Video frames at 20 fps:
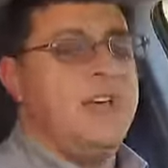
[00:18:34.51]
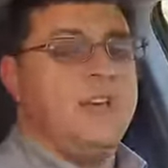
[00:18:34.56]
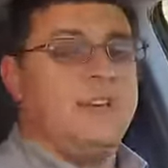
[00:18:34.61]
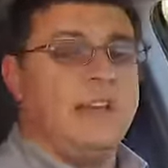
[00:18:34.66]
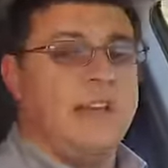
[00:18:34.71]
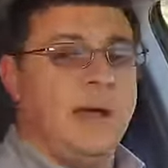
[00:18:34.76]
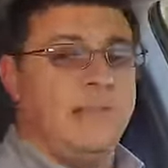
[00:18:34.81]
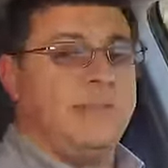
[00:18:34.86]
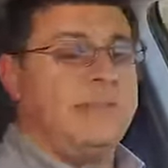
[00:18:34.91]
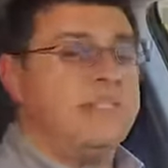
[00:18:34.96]

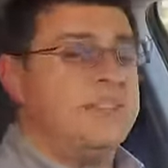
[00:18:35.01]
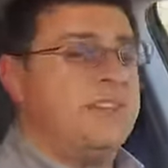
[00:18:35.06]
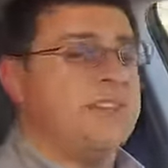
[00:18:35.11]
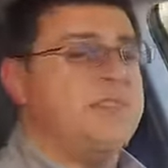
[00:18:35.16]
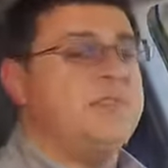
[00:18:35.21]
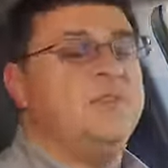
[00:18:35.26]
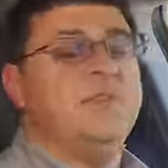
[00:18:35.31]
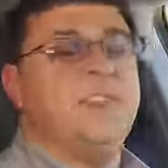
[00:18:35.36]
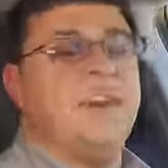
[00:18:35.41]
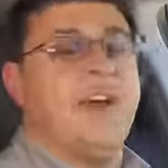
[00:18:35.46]
The
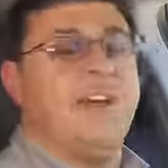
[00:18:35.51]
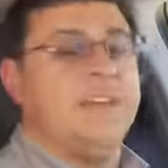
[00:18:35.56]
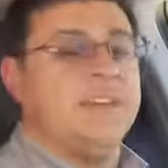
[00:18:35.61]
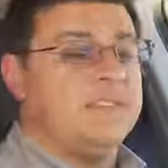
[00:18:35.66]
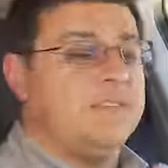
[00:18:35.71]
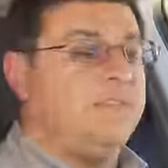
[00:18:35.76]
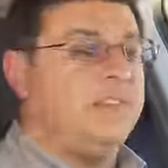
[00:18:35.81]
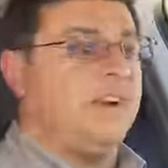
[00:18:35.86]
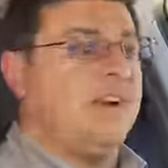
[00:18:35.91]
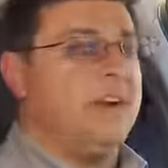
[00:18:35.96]
compensation for that
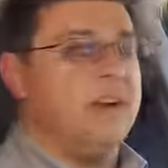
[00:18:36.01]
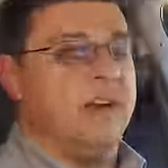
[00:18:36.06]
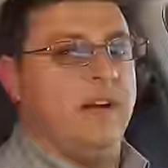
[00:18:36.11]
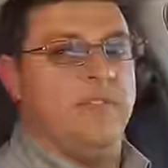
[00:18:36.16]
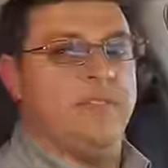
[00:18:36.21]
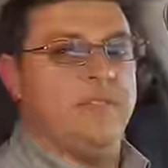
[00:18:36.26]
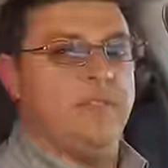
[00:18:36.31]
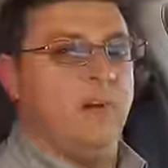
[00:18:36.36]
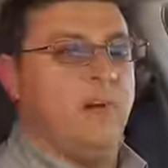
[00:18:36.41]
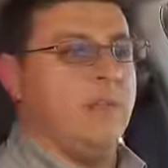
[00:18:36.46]
is a very
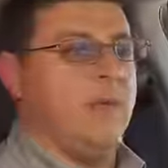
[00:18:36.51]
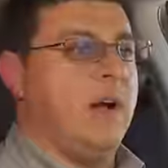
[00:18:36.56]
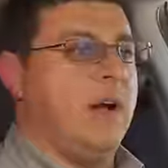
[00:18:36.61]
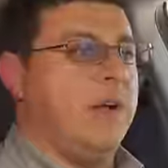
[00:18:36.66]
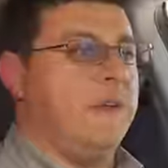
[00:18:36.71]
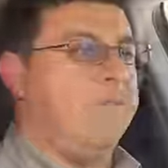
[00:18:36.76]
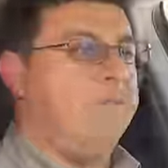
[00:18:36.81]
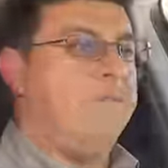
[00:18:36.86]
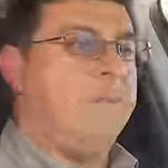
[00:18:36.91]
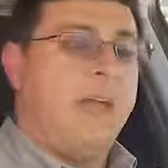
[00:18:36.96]
comfortable
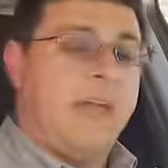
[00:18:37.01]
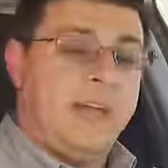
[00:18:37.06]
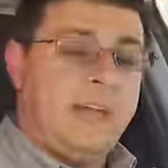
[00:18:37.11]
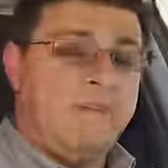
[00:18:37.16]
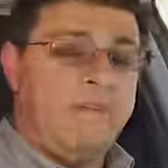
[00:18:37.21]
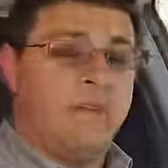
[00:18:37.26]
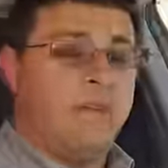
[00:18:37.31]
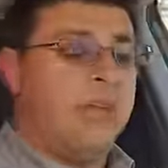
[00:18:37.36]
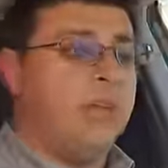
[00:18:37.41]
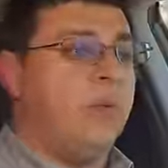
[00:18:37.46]
ride, and
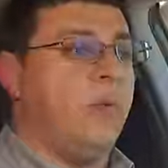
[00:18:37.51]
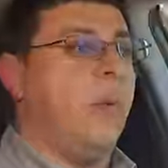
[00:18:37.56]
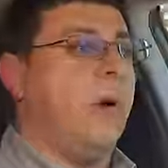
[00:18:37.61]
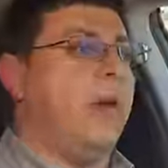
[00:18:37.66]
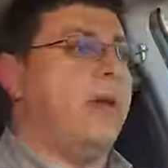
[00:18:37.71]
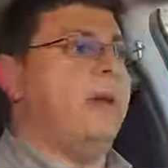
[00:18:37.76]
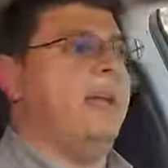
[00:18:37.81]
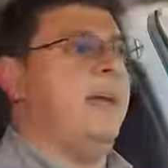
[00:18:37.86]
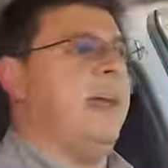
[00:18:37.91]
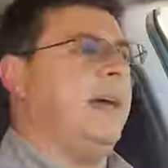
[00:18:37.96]
a very
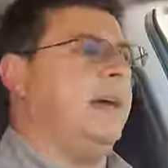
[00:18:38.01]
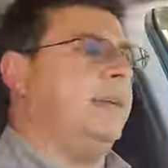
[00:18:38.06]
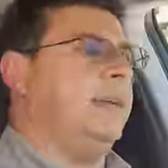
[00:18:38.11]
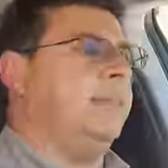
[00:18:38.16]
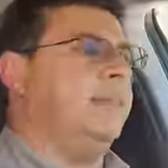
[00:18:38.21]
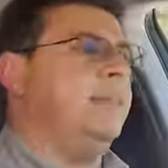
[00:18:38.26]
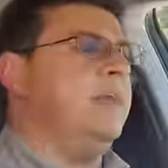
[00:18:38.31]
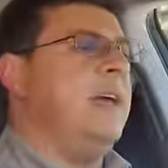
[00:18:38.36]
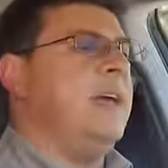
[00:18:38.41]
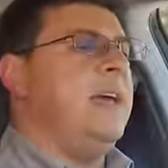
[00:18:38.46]
quiet
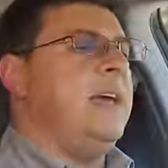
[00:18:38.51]
cabin.